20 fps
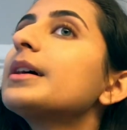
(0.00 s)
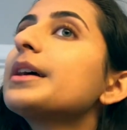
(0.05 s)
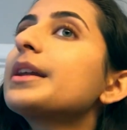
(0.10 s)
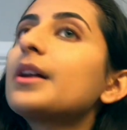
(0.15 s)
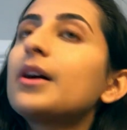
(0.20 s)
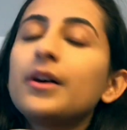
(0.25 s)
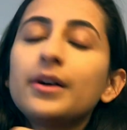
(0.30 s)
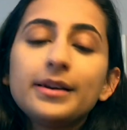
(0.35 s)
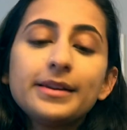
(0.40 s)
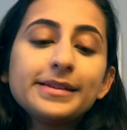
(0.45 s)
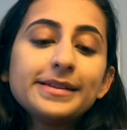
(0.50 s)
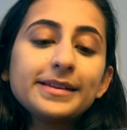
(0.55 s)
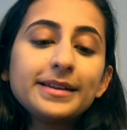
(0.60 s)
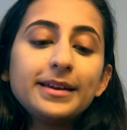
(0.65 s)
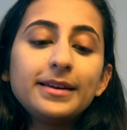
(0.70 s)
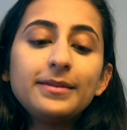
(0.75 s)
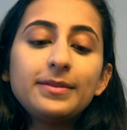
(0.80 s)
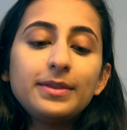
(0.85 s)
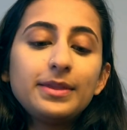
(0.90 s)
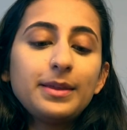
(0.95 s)
And
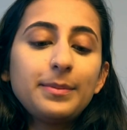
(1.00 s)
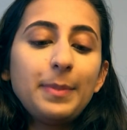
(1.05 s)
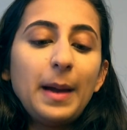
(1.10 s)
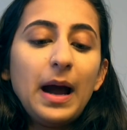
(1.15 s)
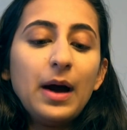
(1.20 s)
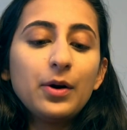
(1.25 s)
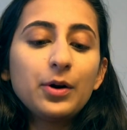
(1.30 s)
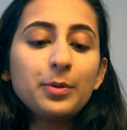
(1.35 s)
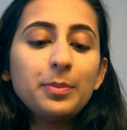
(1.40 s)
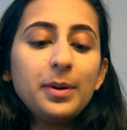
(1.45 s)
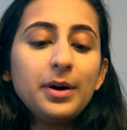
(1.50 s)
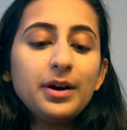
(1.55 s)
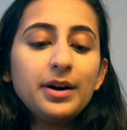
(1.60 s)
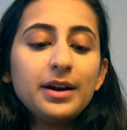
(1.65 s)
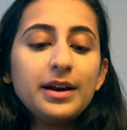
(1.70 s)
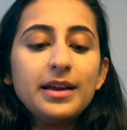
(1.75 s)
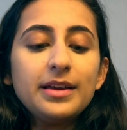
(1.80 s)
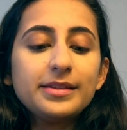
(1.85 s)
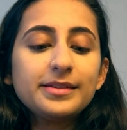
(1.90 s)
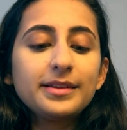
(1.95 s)
honestly, the powder
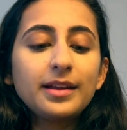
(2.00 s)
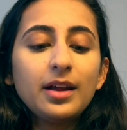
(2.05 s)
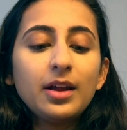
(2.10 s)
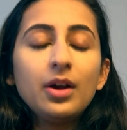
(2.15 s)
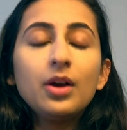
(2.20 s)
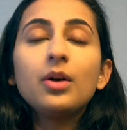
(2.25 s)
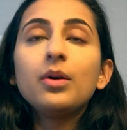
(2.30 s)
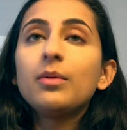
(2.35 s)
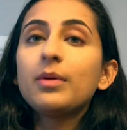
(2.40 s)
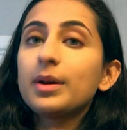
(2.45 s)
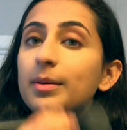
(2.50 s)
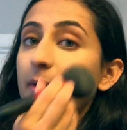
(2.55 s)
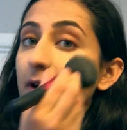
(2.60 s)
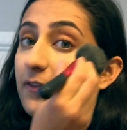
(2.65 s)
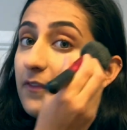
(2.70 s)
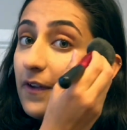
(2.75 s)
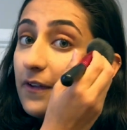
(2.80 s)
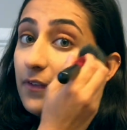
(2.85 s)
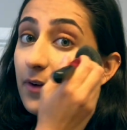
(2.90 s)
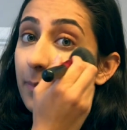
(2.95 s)
part is one of
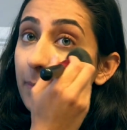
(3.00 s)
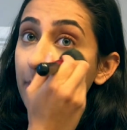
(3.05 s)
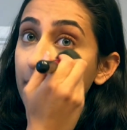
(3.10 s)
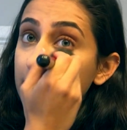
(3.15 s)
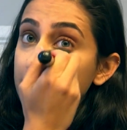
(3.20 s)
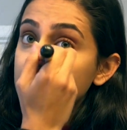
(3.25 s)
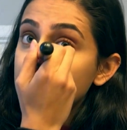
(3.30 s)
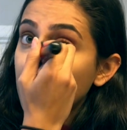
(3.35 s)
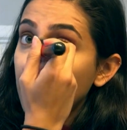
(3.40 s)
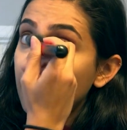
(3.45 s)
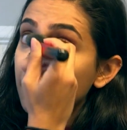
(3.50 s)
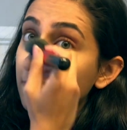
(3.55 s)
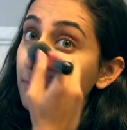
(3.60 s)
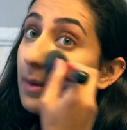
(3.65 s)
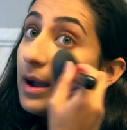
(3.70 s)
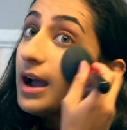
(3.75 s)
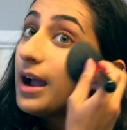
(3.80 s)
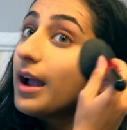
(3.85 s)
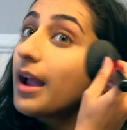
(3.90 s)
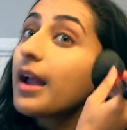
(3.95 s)
my favorite parts of
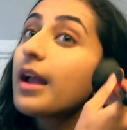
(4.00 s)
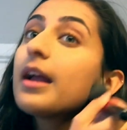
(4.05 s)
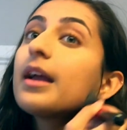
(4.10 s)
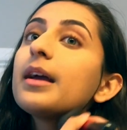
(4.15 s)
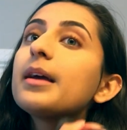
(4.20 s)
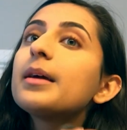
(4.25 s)
my